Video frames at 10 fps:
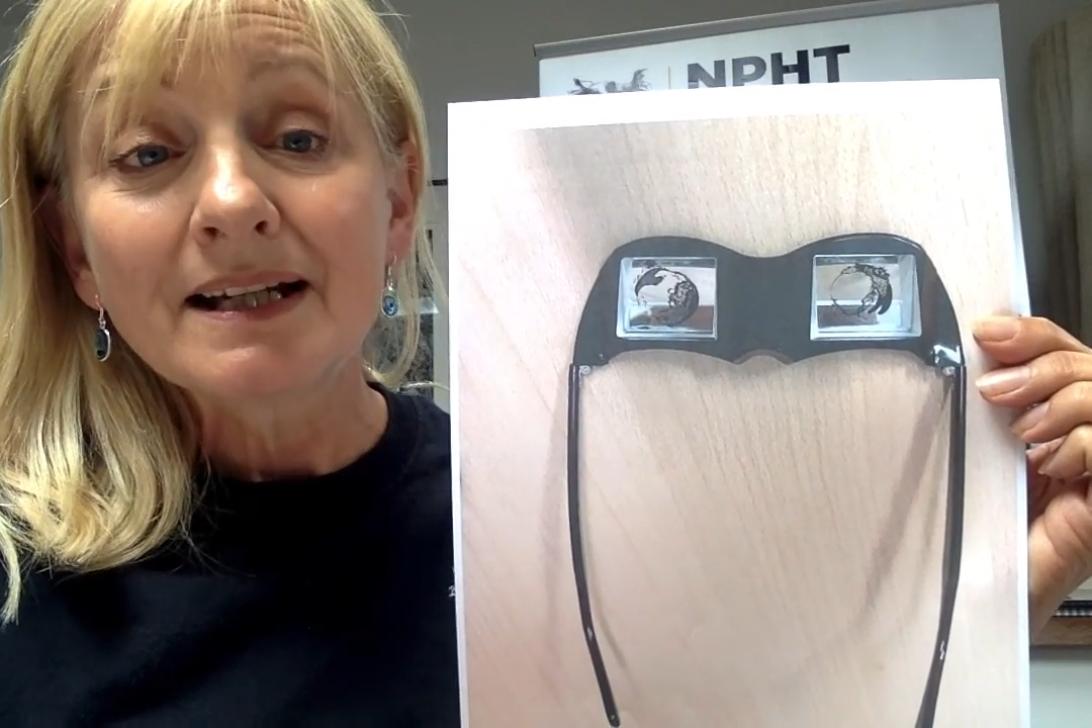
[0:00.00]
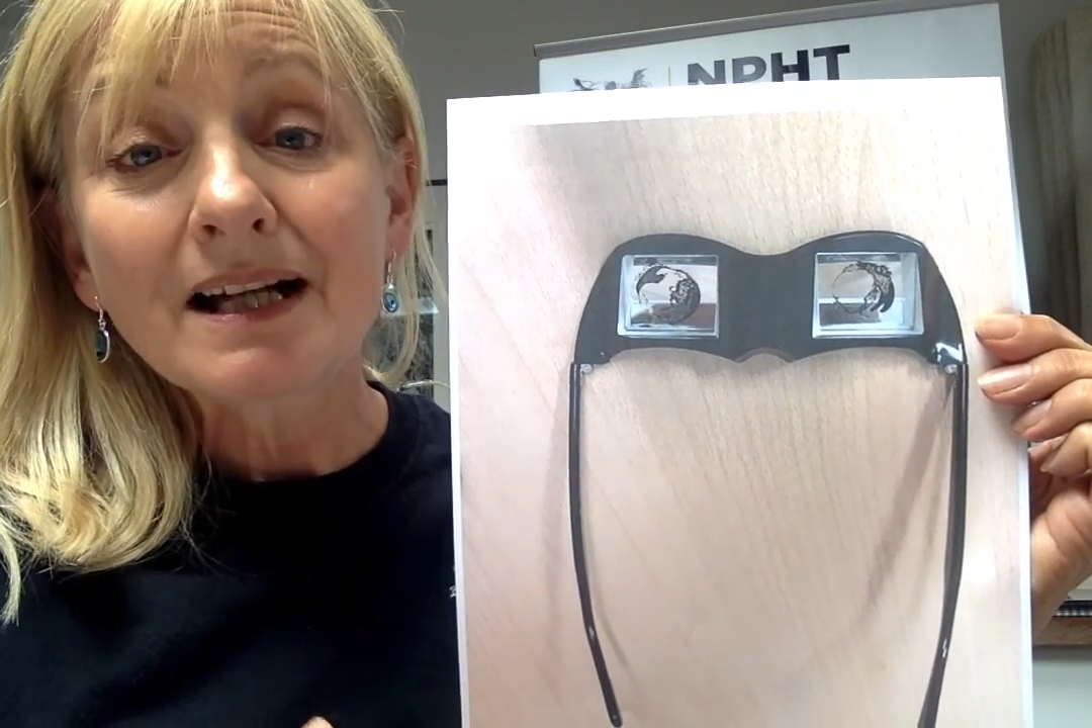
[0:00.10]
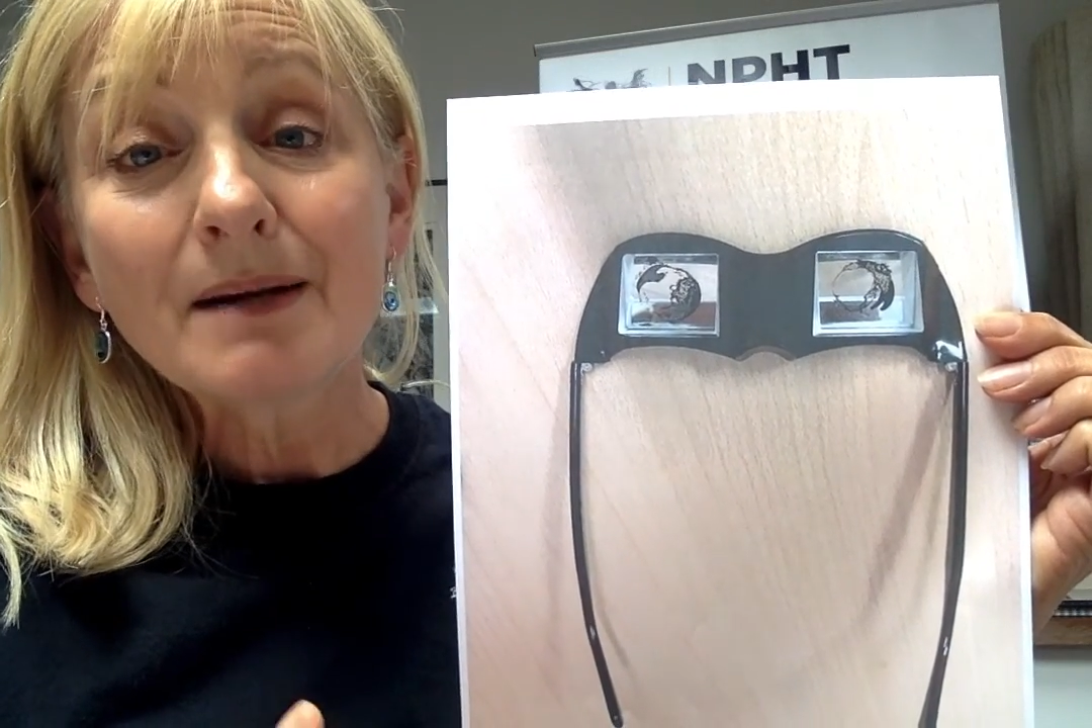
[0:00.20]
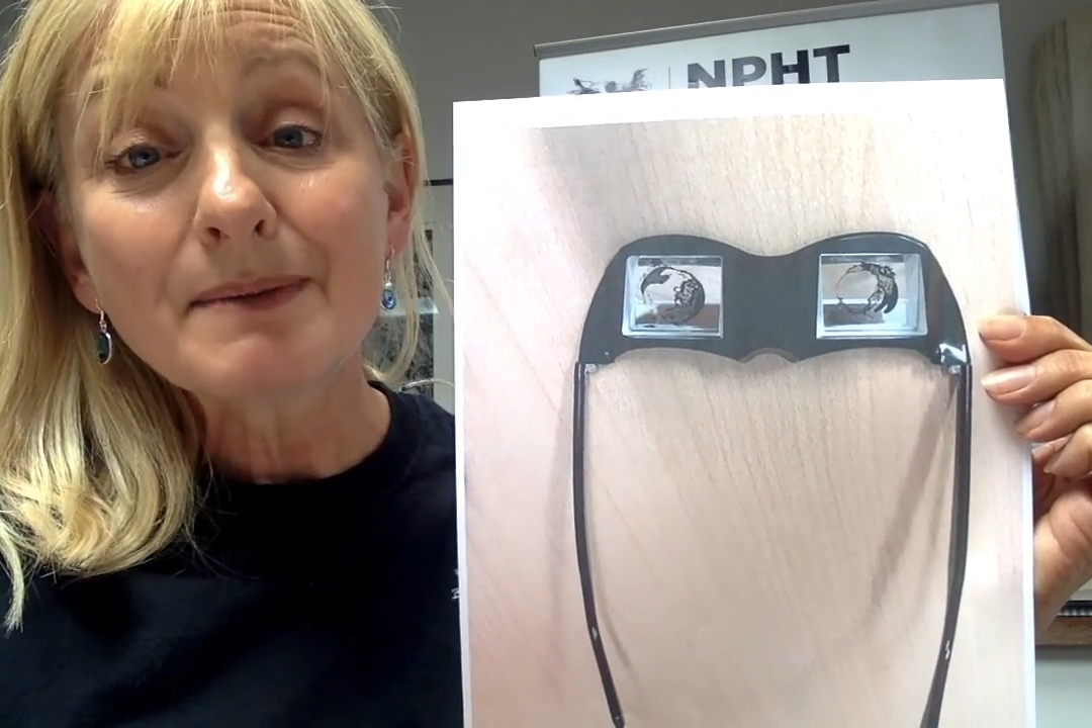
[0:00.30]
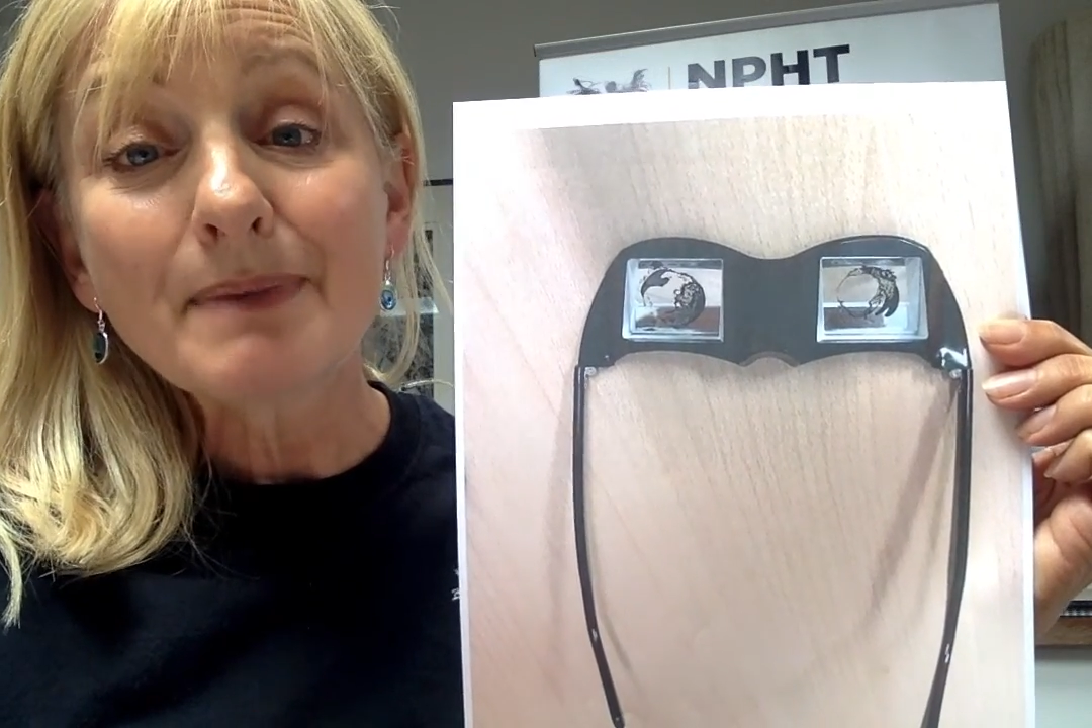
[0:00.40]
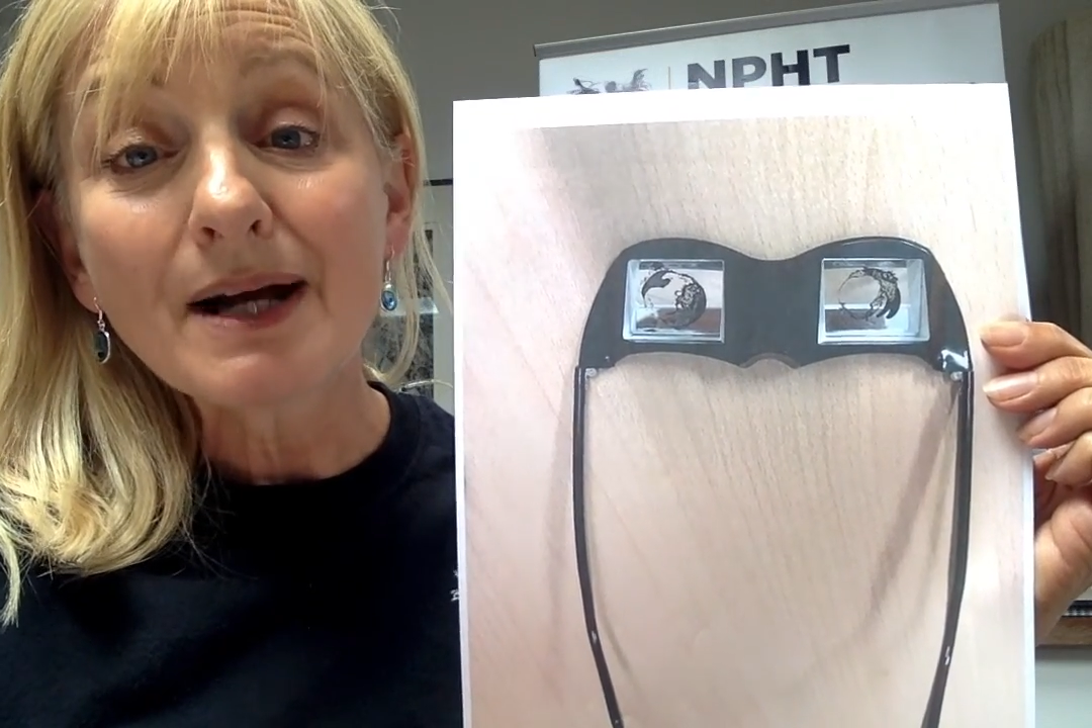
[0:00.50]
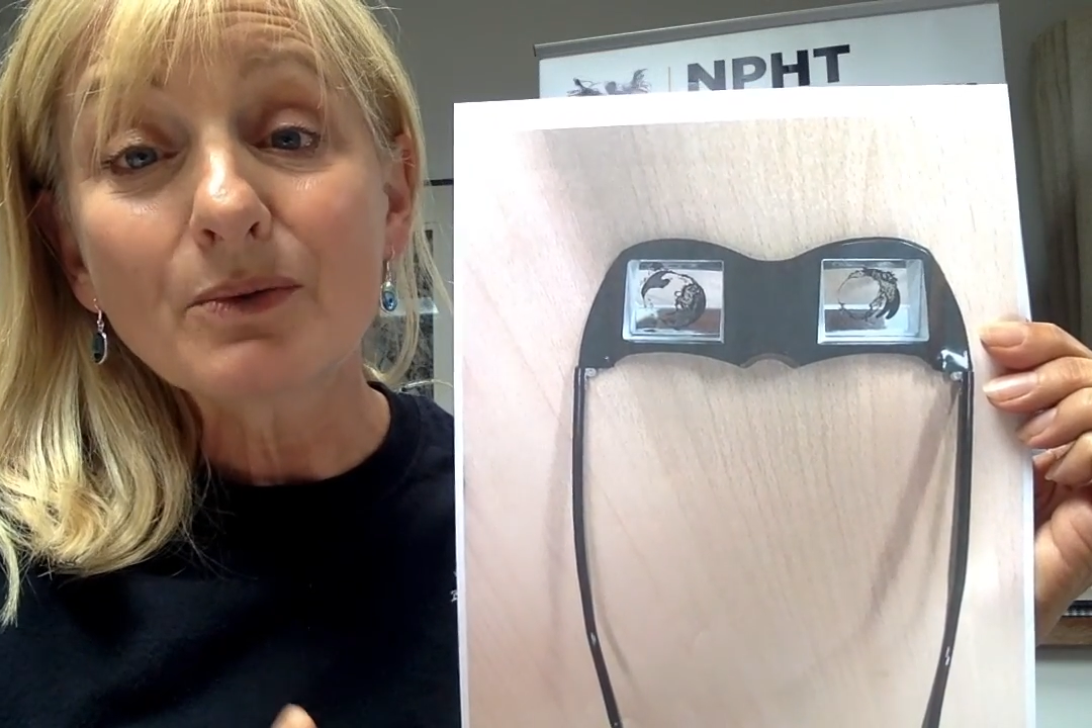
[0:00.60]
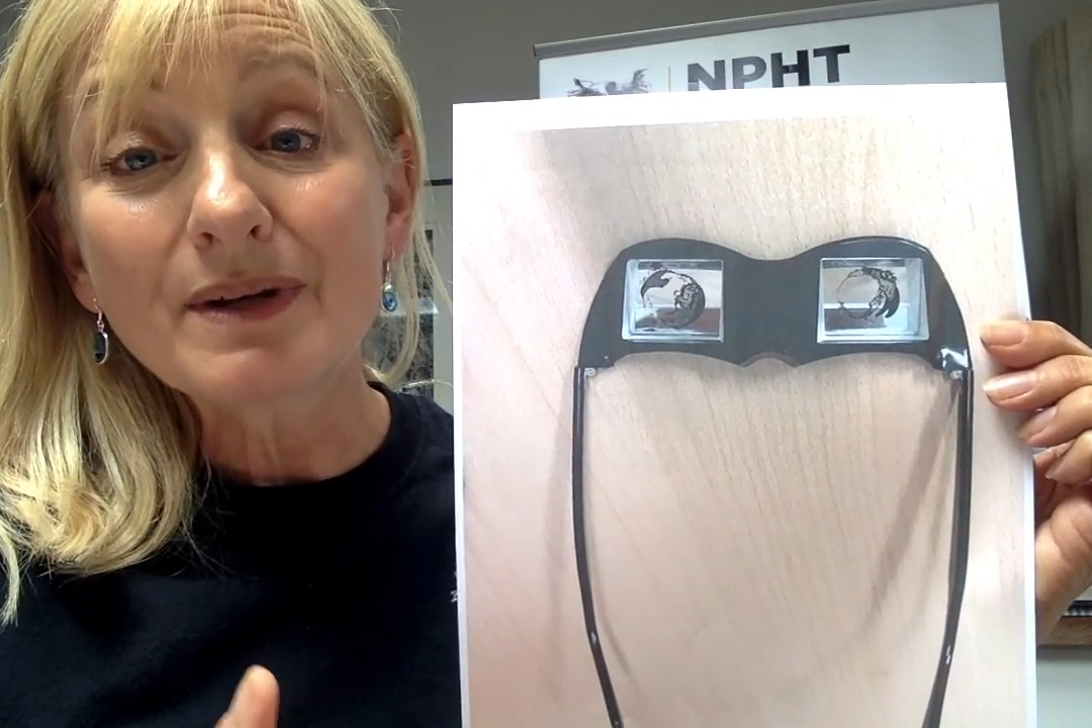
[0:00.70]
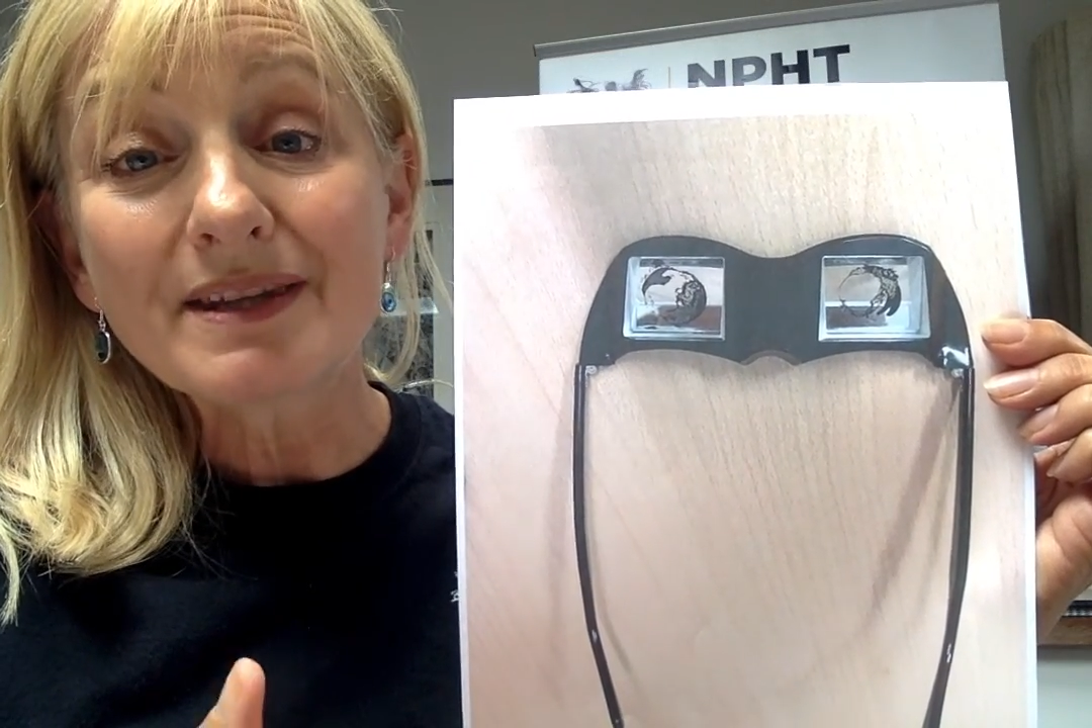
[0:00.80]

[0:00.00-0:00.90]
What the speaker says: coming back